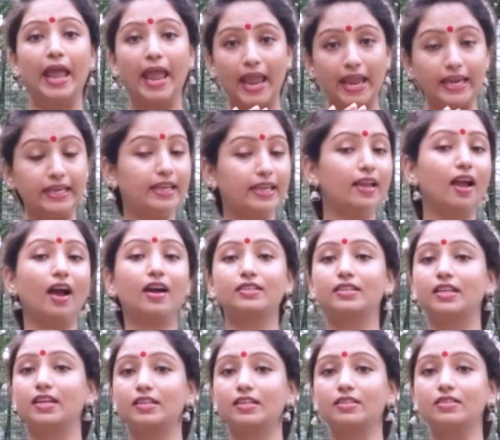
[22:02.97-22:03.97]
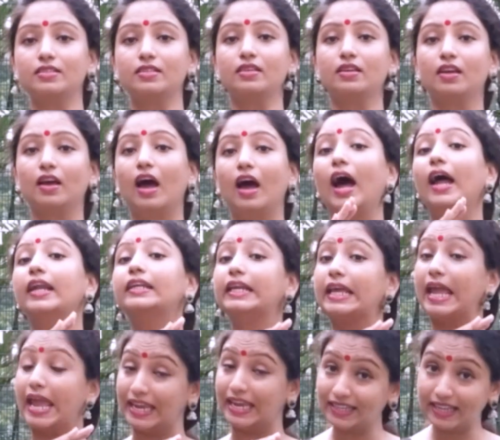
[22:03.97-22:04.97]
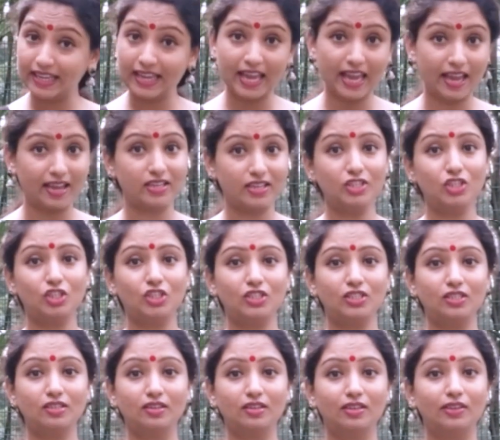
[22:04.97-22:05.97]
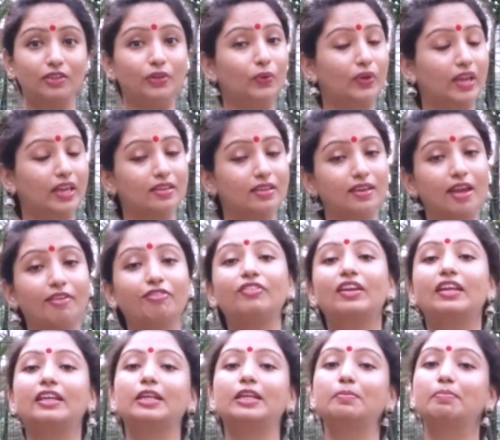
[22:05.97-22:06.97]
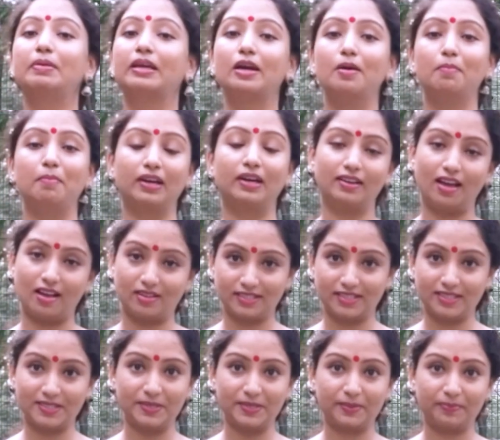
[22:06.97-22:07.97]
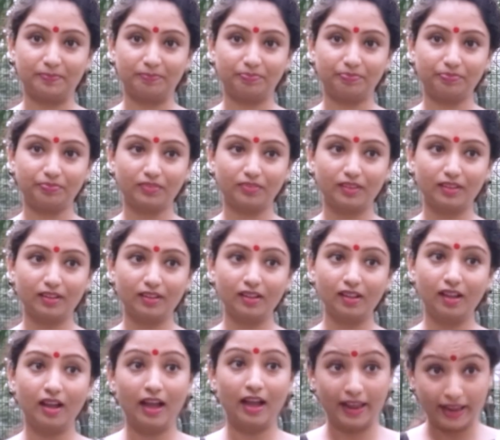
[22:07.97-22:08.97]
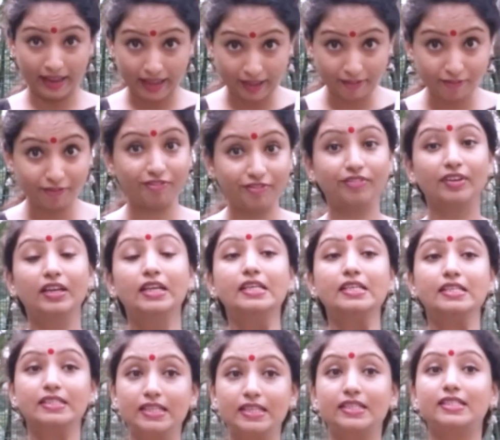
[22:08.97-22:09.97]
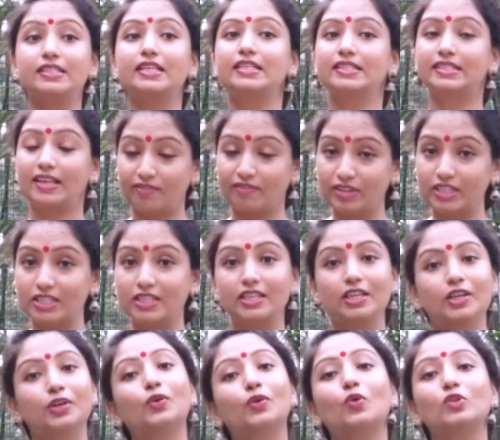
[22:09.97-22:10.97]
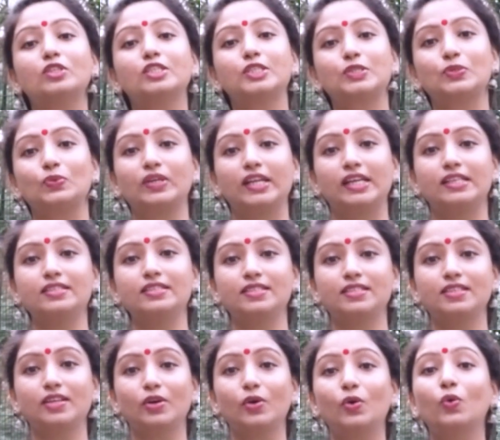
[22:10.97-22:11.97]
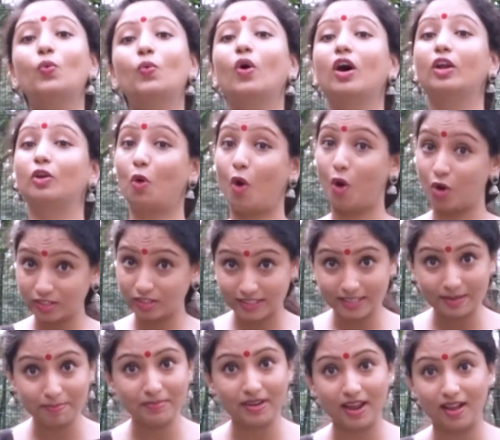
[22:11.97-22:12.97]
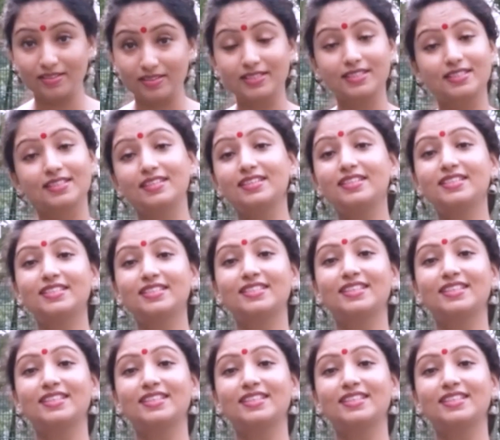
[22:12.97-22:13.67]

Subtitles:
any adult at any age, you can definitely become a dancer. I have 60, 70-year-old students who are awesome dancers.